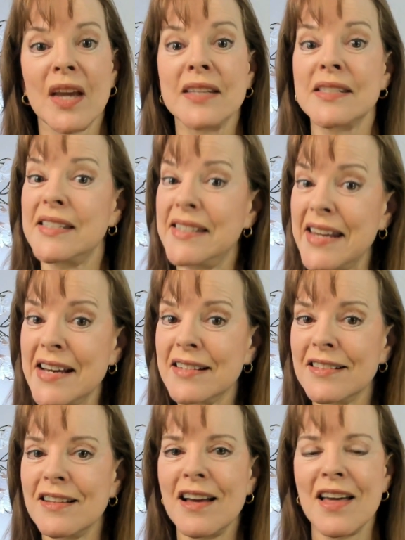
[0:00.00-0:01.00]

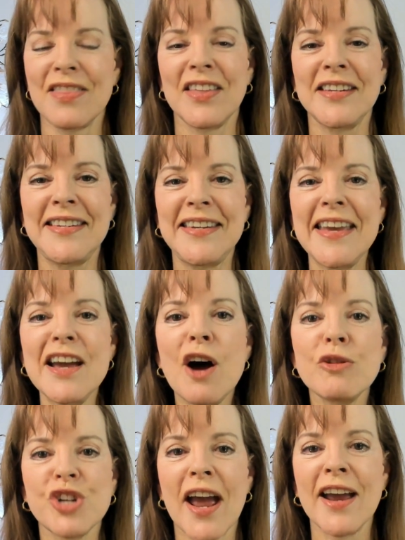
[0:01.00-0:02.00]
Still, the
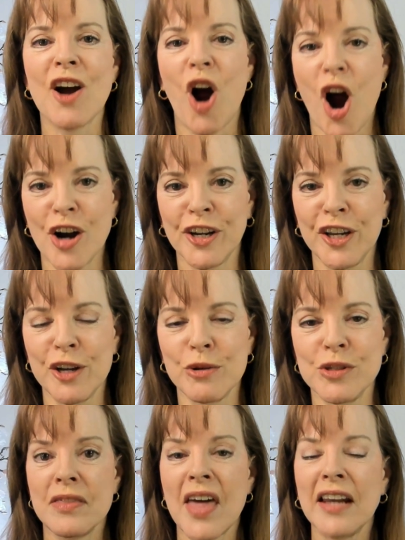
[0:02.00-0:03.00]
DOJ
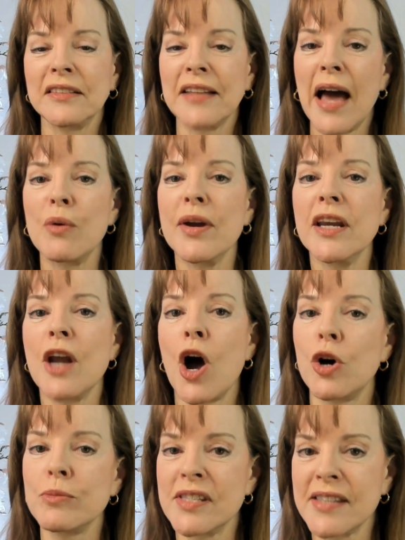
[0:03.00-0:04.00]
argues that allowing
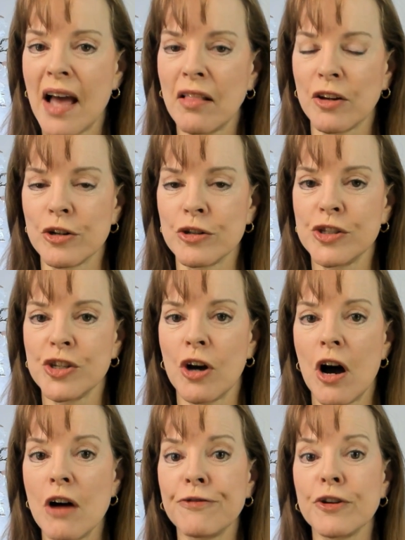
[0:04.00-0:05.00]
home sellers
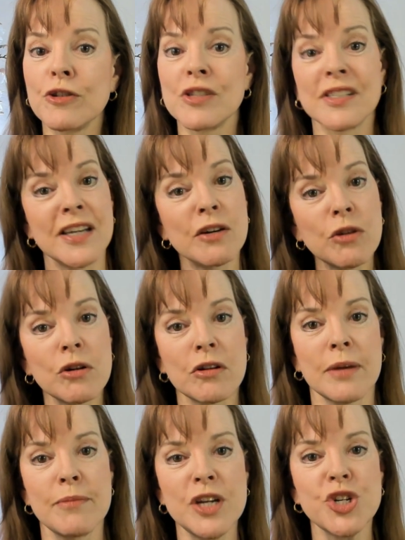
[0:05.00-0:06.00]
to offer zero
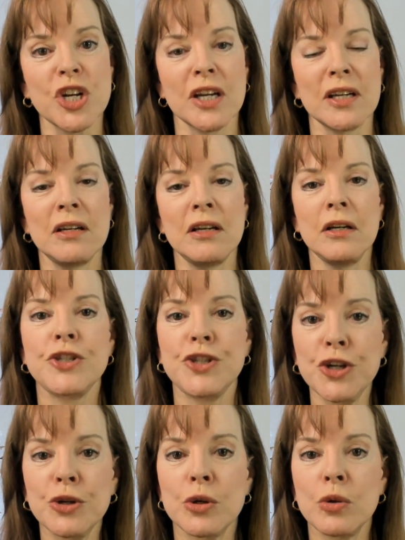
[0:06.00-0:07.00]
commission
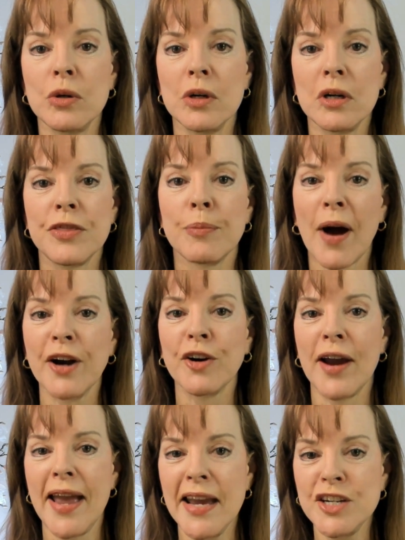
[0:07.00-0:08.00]
to the
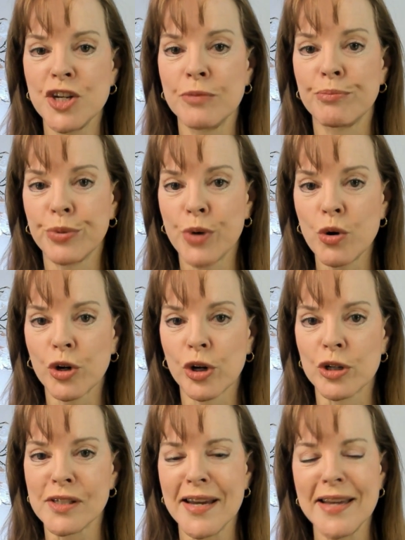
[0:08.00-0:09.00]
buyer agent
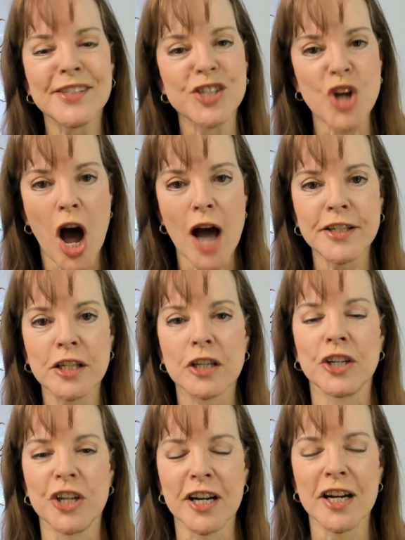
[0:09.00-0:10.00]
brokers is not
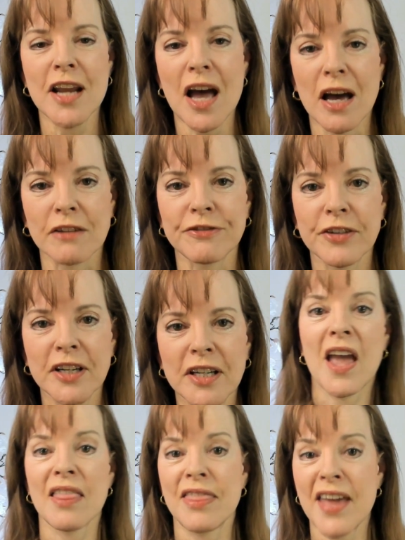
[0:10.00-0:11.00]
good enough.
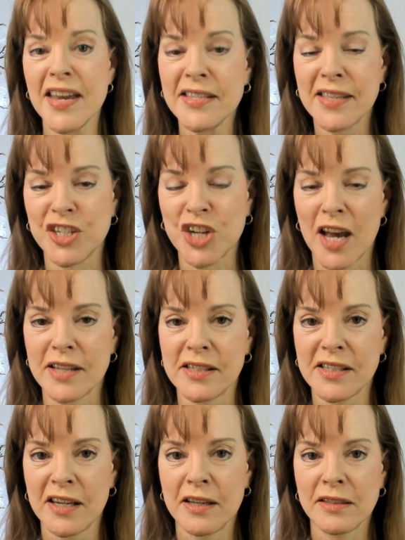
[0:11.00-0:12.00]
They
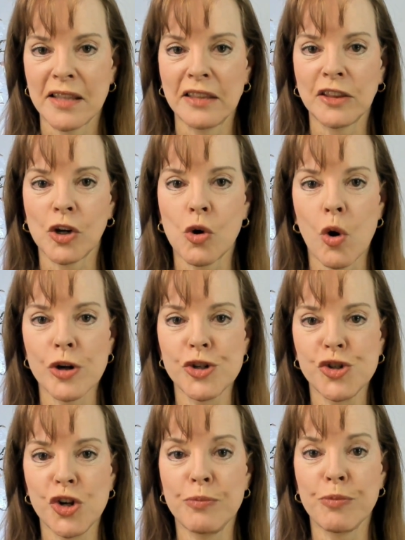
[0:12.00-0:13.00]
suggest that the court
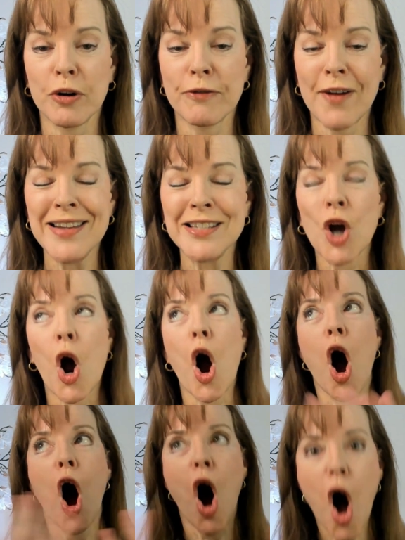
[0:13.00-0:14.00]
should prevent
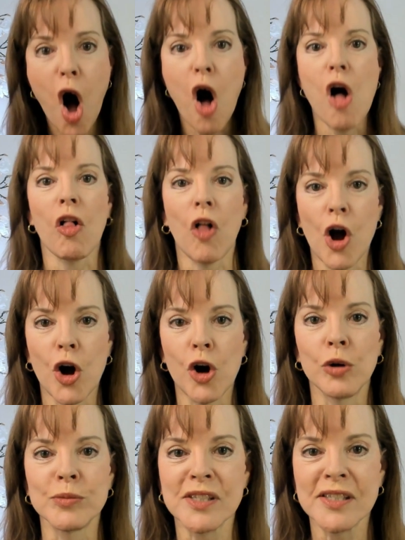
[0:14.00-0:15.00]
all
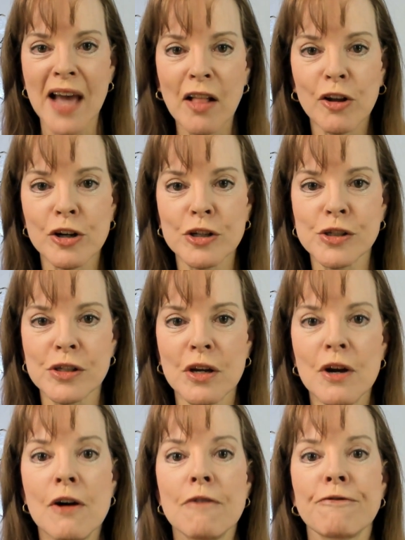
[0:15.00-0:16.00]
home sellers
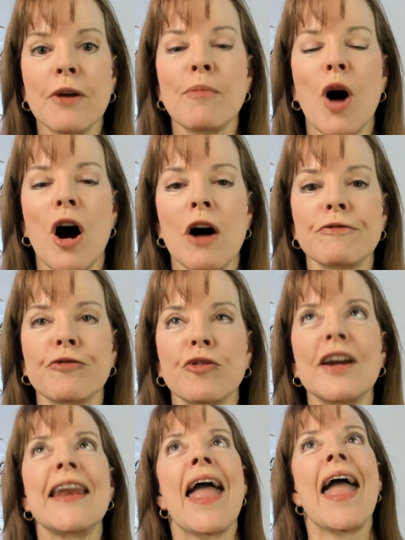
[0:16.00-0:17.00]
from
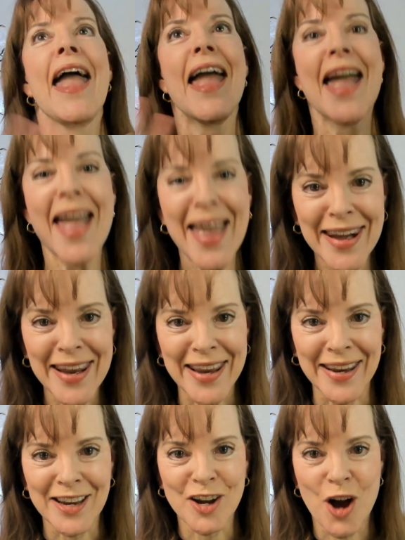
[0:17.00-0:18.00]
offering
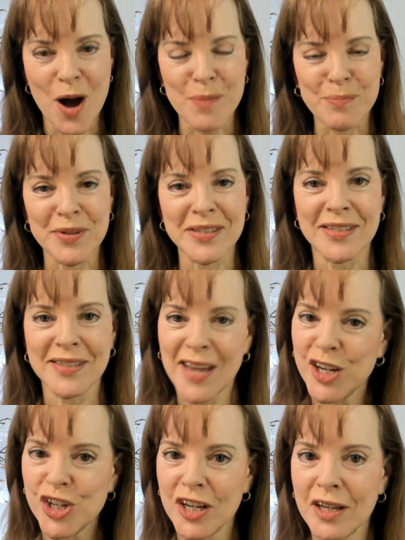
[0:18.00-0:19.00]
any
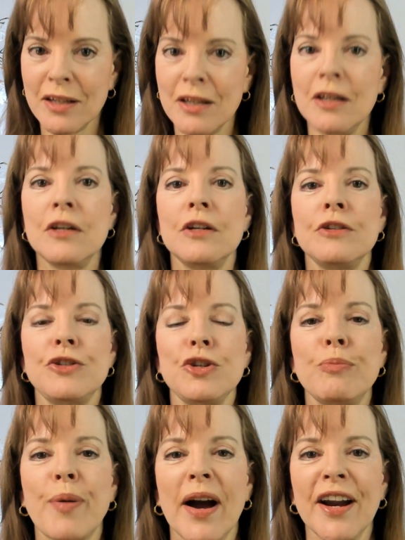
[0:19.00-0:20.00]
compensation
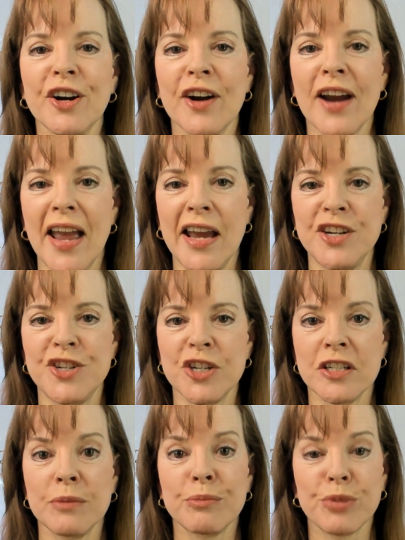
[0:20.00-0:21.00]
to buyer
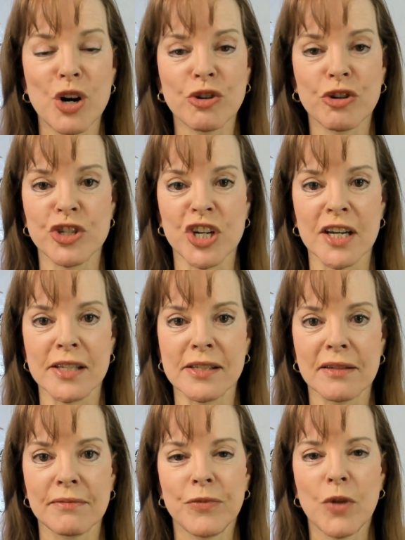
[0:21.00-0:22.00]
agent
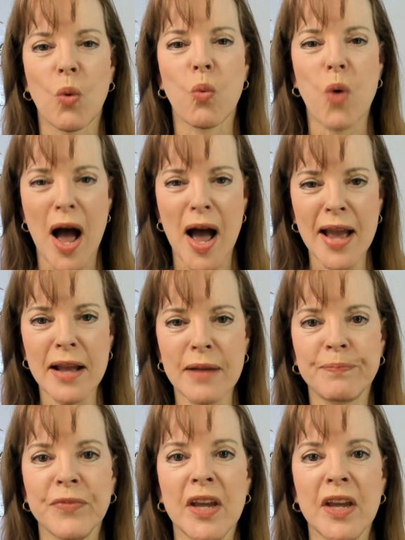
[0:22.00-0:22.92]
brokerages. Why?